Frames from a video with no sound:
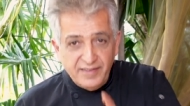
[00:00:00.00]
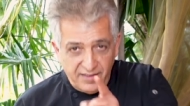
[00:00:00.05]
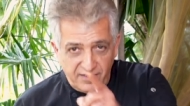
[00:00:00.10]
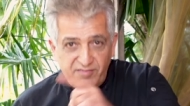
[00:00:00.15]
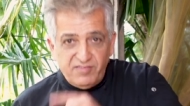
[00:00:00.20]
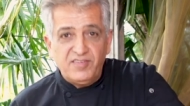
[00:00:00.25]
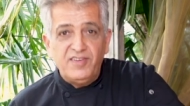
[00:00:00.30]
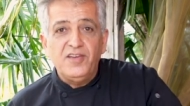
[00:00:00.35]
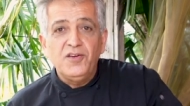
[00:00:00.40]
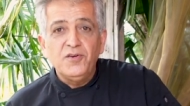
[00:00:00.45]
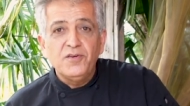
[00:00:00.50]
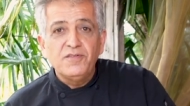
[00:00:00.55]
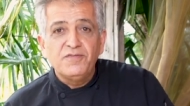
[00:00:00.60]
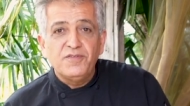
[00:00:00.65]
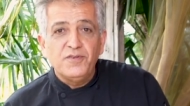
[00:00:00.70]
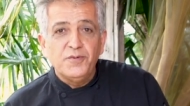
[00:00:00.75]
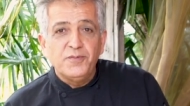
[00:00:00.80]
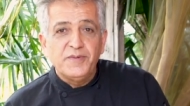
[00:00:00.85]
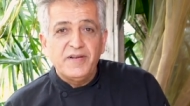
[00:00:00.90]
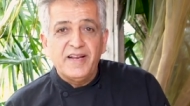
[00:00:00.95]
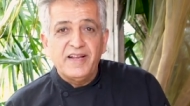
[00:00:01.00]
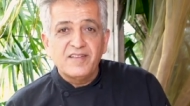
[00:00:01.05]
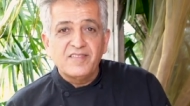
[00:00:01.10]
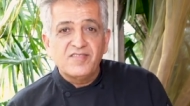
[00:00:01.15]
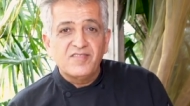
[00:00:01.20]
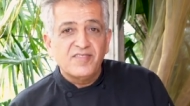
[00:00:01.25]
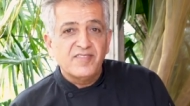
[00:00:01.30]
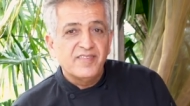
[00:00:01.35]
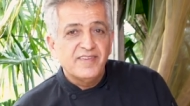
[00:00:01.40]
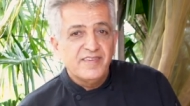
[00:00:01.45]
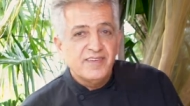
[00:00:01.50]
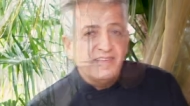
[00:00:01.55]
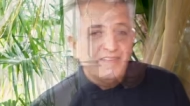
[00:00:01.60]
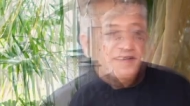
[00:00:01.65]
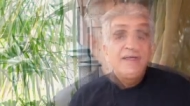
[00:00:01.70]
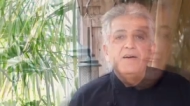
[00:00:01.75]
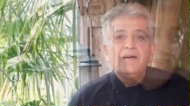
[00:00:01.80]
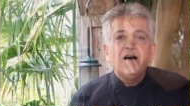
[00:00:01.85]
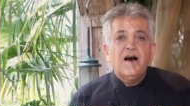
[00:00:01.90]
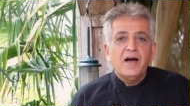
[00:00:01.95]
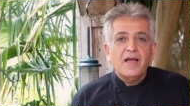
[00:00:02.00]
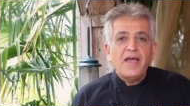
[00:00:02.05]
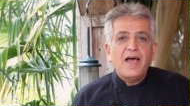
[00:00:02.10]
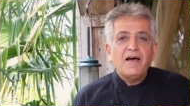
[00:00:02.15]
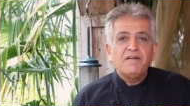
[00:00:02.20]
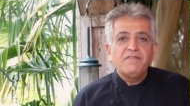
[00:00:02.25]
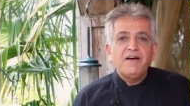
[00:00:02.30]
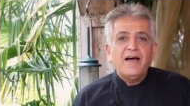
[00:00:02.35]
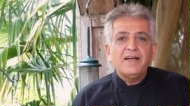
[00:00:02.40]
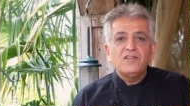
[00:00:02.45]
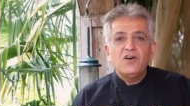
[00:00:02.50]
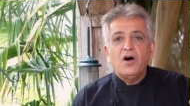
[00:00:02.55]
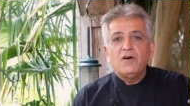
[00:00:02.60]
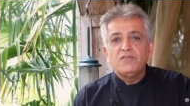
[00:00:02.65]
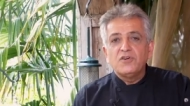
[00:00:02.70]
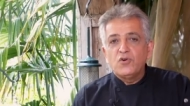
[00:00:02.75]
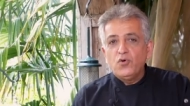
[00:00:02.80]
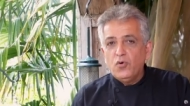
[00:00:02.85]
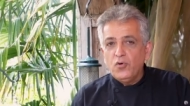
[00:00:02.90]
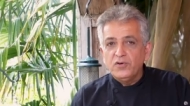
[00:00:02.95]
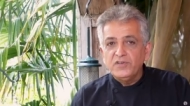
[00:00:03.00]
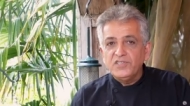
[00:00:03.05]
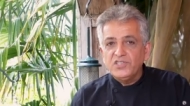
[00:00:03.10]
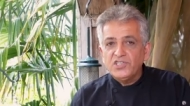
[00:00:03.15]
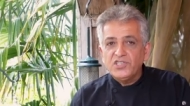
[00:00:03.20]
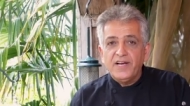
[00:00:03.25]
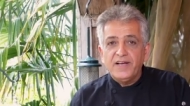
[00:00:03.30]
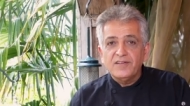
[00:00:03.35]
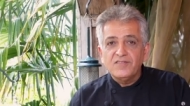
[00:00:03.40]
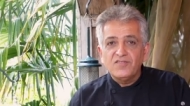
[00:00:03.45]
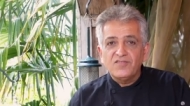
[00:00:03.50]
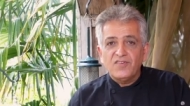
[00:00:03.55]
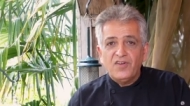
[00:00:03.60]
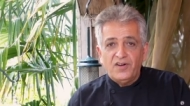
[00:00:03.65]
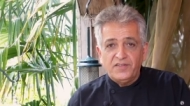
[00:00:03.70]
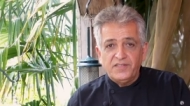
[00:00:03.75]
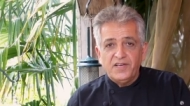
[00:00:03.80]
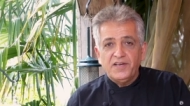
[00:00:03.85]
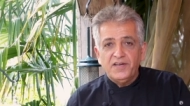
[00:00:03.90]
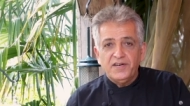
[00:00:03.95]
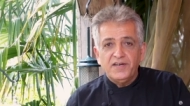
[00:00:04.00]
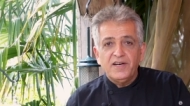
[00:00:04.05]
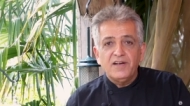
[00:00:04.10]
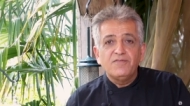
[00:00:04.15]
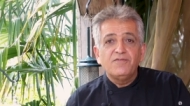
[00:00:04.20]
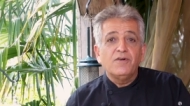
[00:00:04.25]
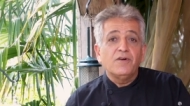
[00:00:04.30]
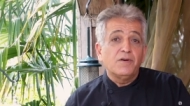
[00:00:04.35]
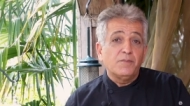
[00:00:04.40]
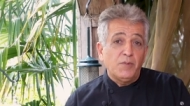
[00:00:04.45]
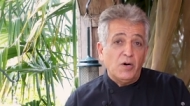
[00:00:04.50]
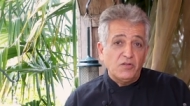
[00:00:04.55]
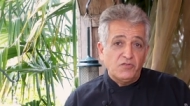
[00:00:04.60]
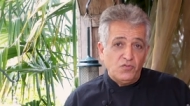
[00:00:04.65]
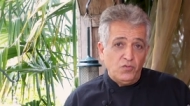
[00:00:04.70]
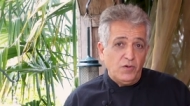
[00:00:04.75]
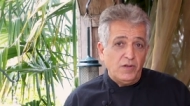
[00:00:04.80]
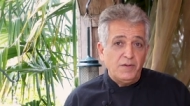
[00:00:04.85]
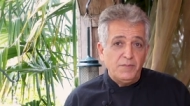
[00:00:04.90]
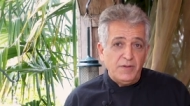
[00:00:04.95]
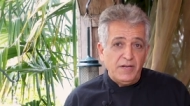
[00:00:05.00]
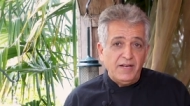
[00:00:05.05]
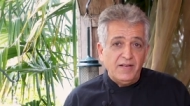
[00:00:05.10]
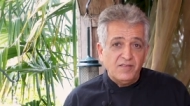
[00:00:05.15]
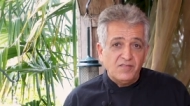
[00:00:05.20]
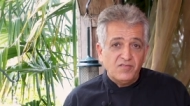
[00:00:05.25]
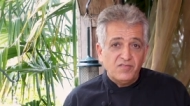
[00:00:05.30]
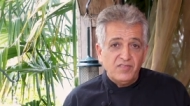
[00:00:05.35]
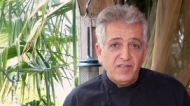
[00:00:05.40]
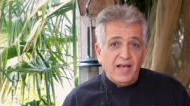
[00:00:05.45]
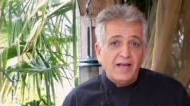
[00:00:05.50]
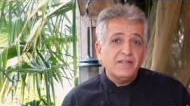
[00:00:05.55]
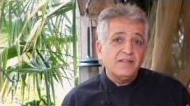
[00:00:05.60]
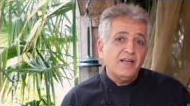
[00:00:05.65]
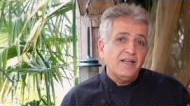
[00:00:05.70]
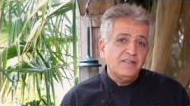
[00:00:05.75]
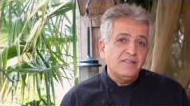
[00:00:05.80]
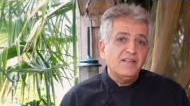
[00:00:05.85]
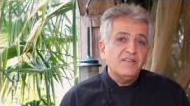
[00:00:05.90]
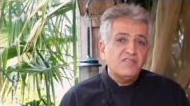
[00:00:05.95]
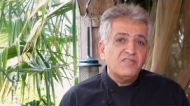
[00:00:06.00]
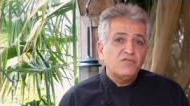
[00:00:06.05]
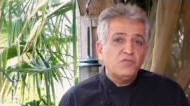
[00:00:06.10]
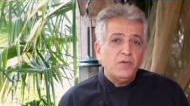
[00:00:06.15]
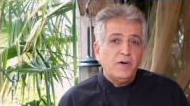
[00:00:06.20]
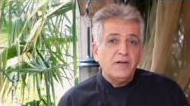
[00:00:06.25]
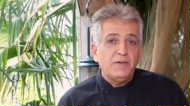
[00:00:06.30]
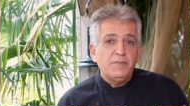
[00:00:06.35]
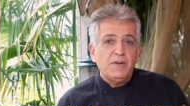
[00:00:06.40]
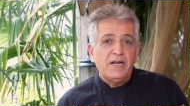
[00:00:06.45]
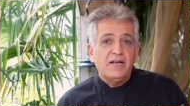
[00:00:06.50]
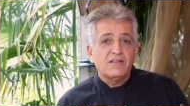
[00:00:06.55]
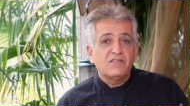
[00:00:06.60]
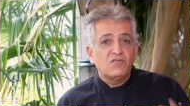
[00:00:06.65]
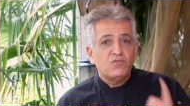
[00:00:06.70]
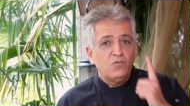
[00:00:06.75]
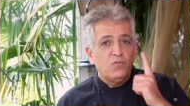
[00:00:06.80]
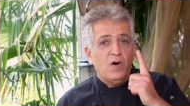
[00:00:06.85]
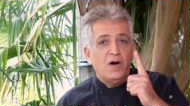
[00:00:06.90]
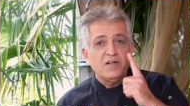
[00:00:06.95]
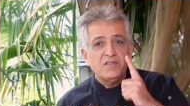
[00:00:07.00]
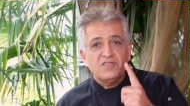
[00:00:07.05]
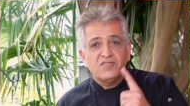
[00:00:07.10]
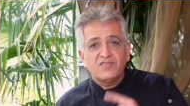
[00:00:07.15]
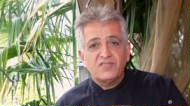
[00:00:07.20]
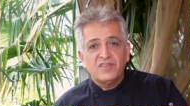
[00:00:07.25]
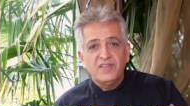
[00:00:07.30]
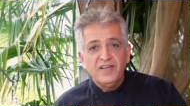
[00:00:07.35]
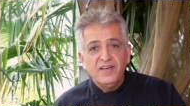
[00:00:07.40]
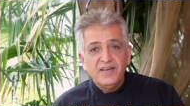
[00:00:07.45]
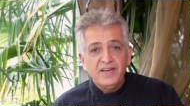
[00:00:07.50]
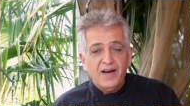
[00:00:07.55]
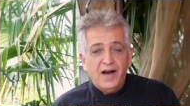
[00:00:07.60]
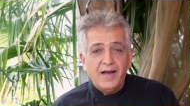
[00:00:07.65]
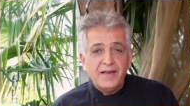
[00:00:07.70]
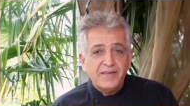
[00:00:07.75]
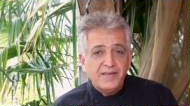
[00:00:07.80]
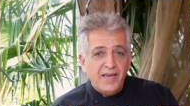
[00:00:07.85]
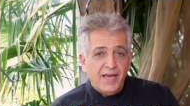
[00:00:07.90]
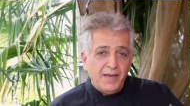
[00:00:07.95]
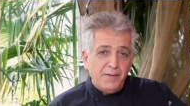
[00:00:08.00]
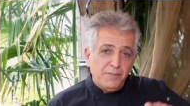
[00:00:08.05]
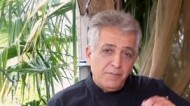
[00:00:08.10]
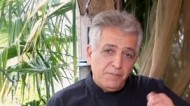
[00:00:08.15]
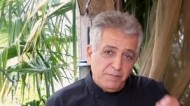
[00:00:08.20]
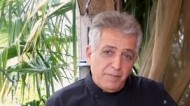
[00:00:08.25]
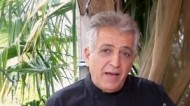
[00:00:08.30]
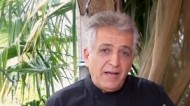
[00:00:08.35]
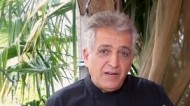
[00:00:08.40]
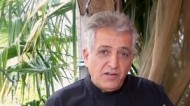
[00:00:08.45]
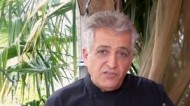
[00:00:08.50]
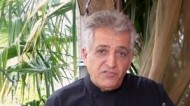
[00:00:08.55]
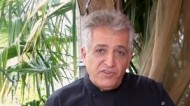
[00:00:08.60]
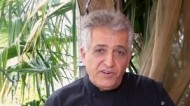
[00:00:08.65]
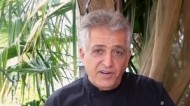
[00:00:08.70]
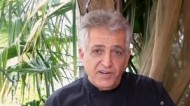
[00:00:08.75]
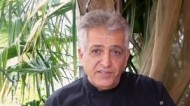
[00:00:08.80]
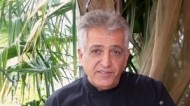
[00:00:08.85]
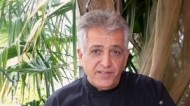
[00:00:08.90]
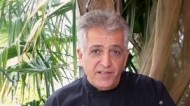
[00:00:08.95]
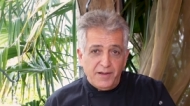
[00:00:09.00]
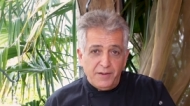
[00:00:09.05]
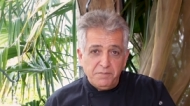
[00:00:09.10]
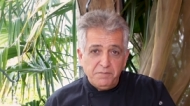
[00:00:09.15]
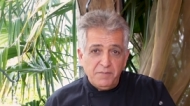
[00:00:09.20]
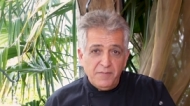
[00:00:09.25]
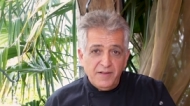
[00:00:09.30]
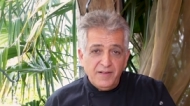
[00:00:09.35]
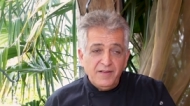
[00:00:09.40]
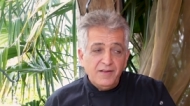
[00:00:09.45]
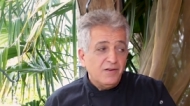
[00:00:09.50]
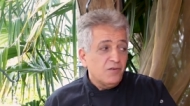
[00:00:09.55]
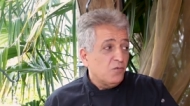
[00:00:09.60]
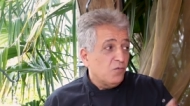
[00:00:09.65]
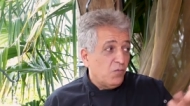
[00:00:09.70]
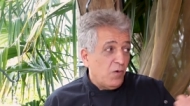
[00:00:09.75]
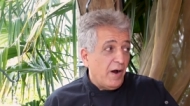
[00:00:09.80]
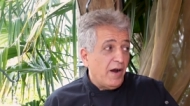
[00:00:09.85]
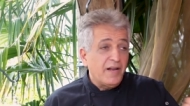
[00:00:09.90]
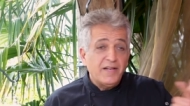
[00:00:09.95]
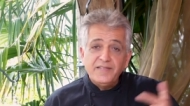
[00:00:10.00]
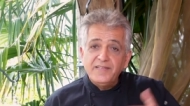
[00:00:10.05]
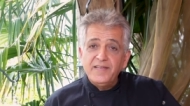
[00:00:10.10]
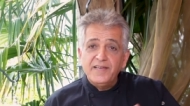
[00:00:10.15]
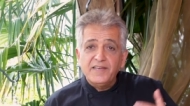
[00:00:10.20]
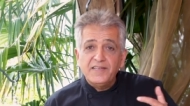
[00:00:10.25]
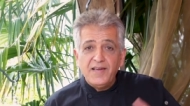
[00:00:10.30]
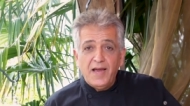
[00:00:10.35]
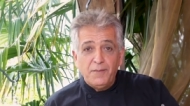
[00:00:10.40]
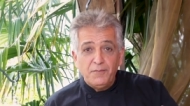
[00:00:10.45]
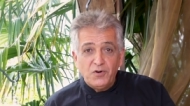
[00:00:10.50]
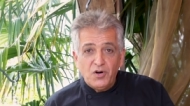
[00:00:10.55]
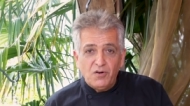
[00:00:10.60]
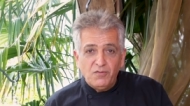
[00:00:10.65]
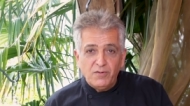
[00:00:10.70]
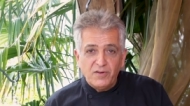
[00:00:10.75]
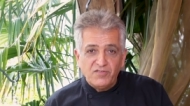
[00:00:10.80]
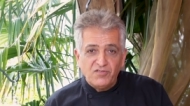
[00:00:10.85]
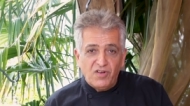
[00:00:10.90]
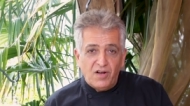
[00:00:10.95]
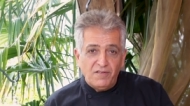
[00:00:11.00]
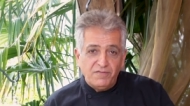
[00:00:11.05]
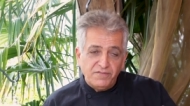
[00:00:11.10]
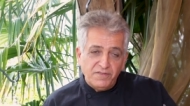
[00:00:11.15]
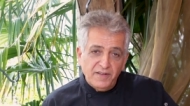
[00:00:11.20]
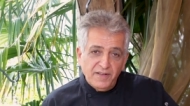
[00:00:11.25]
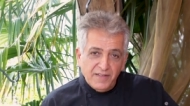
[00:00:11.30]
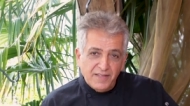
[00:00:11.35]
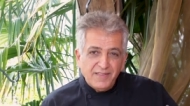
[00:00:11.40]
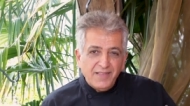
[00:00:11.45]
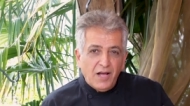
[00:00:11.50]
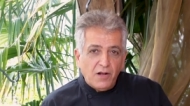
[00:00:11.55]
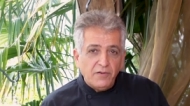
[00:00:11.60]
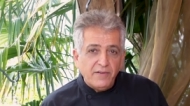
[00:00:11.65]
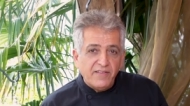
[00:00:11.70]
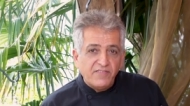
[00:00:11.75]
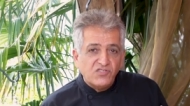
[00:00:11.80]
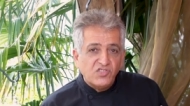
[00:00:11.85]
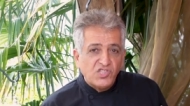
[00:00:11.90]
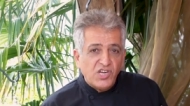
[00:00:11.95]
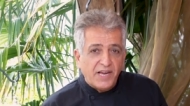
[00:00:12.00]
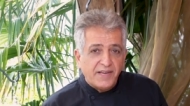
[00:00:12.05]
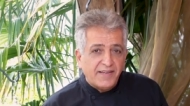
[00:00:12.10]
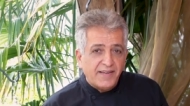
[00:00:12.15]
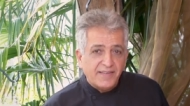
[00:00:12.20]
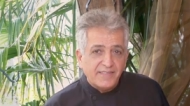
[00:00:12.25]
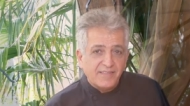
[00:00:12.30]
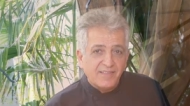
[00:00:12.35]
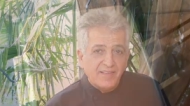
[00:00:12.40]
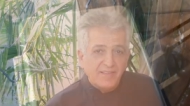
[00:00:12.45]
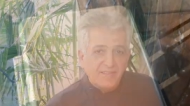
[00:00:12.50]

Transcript: See you in a few minutes. I have had our Cornish hens on the grill for about 20 minutes. And in this 20 minutes, once I came and I turned them while the camera was off. Now let's check it.